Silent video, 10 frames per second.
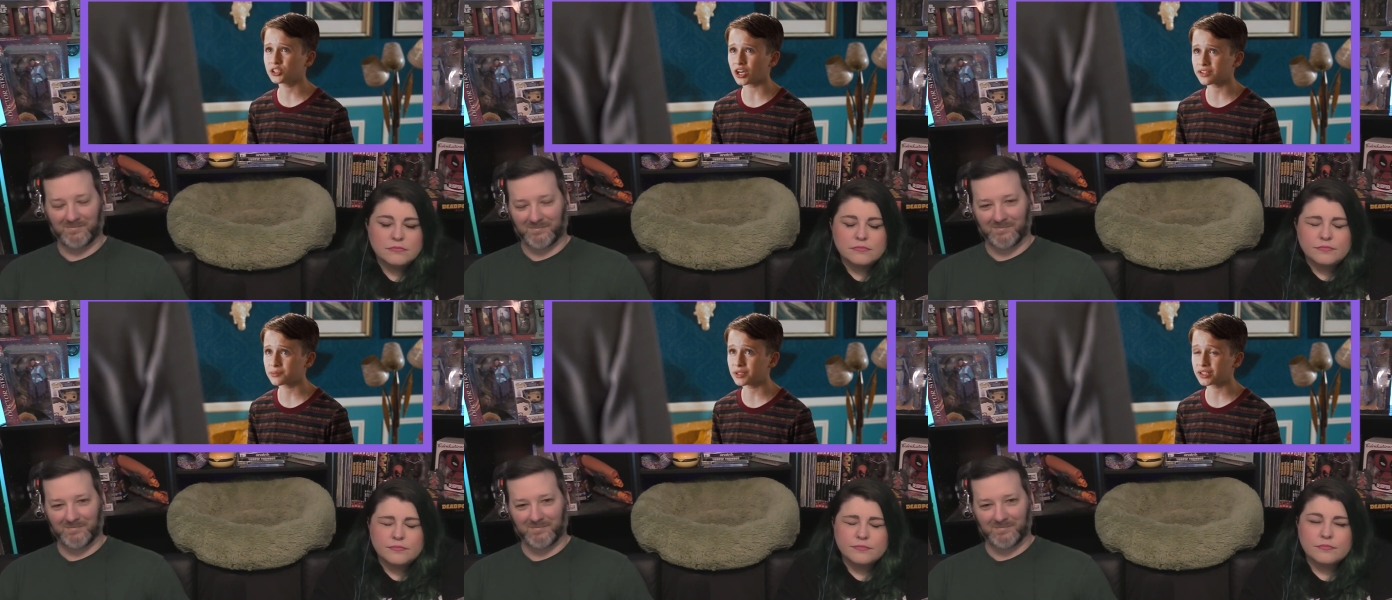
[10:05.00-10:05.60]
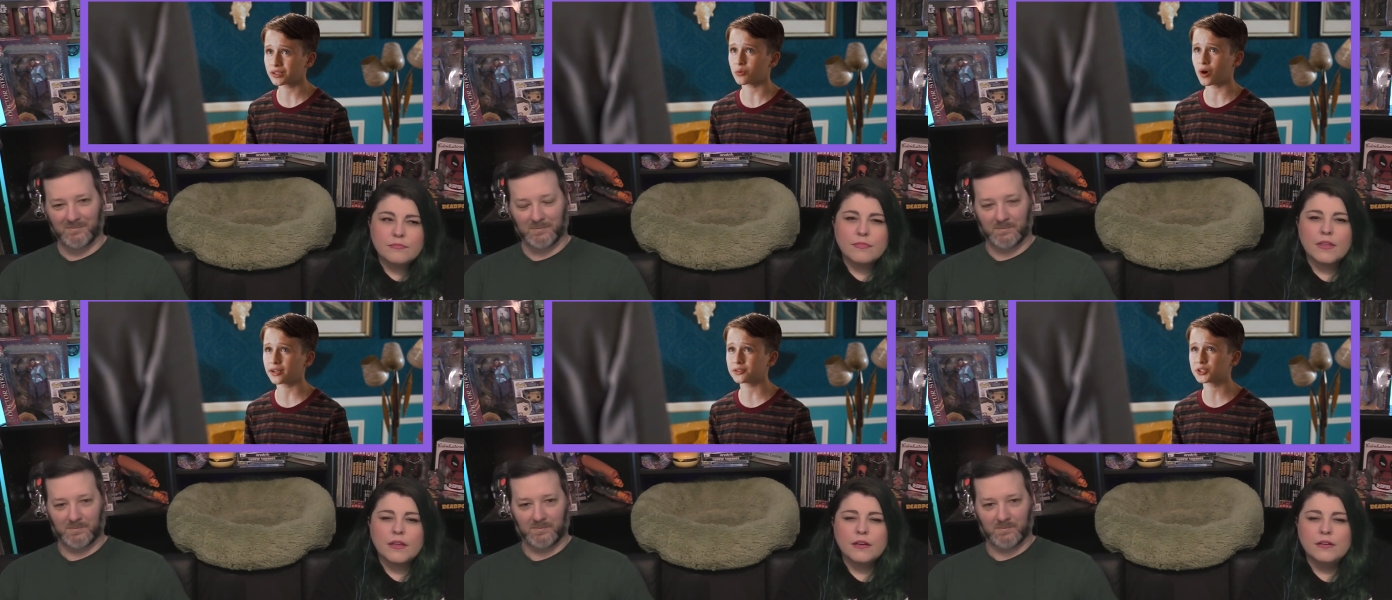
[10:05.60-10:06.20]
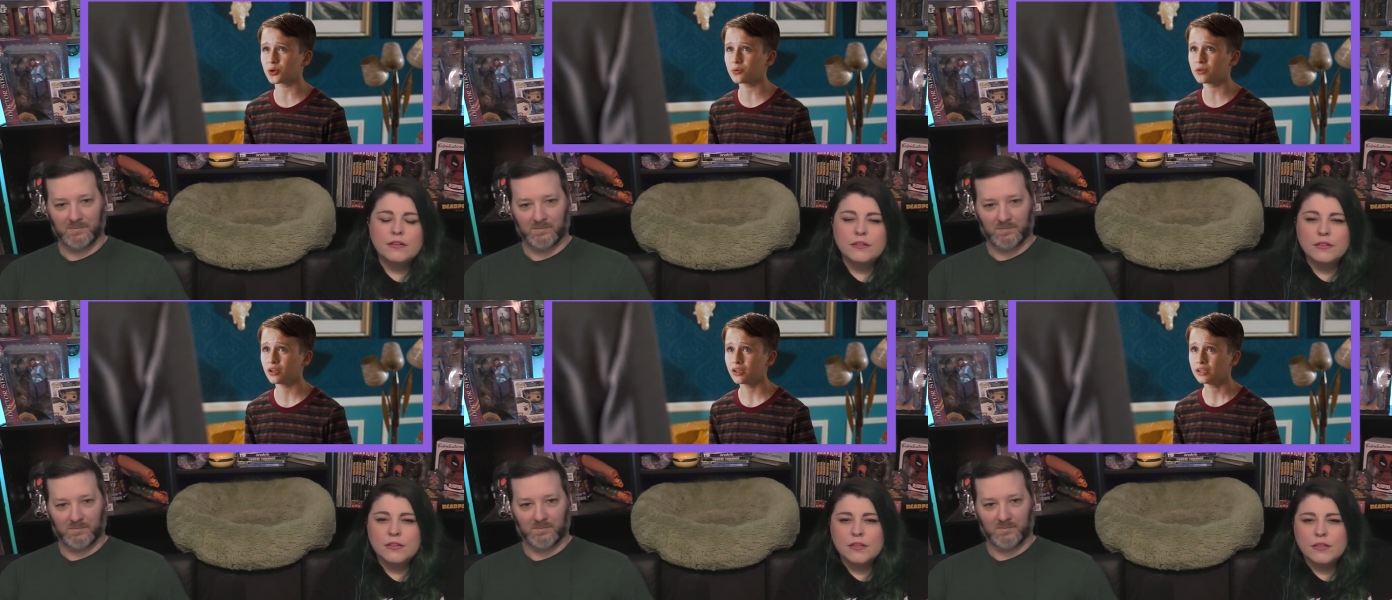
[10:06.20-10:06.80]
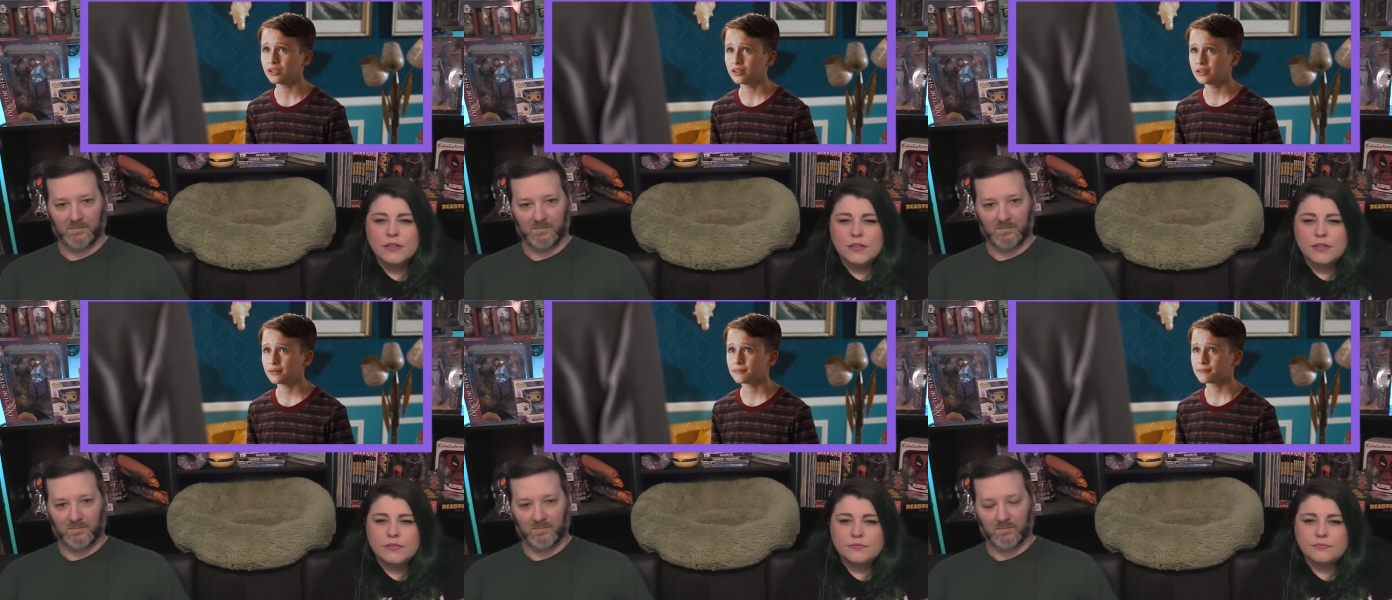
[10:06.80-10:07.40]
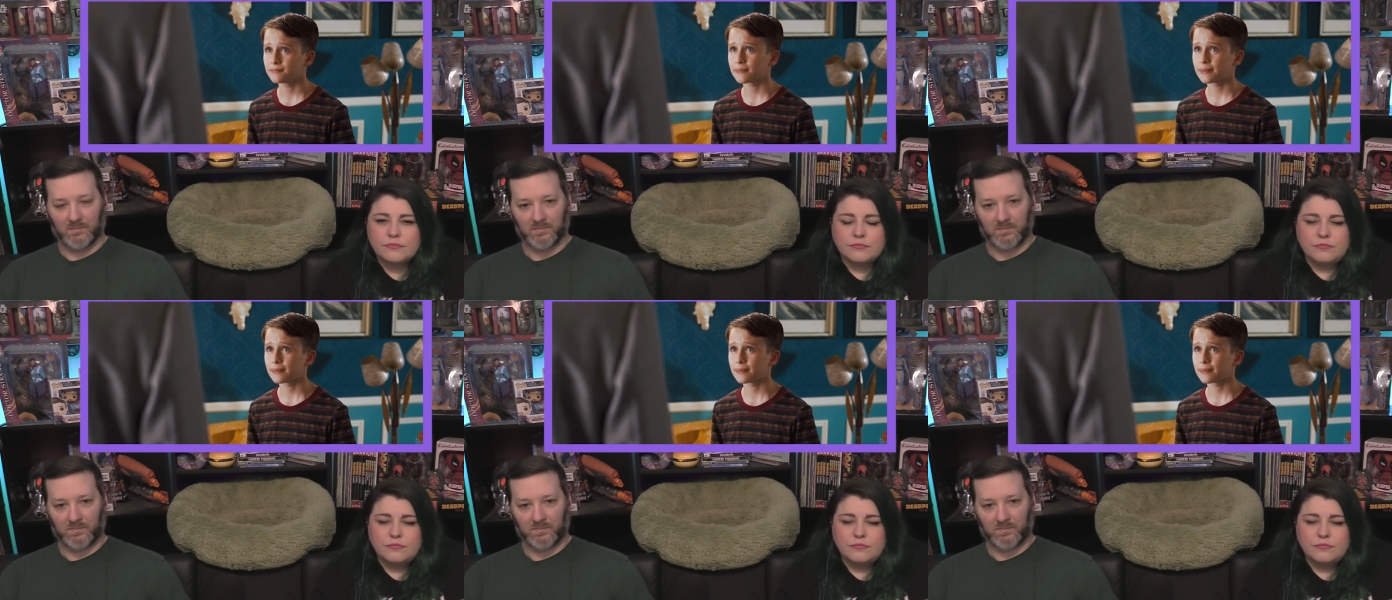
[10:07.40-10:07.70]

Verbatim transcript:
Speaker 1: chuck them into the wild zone? That's probably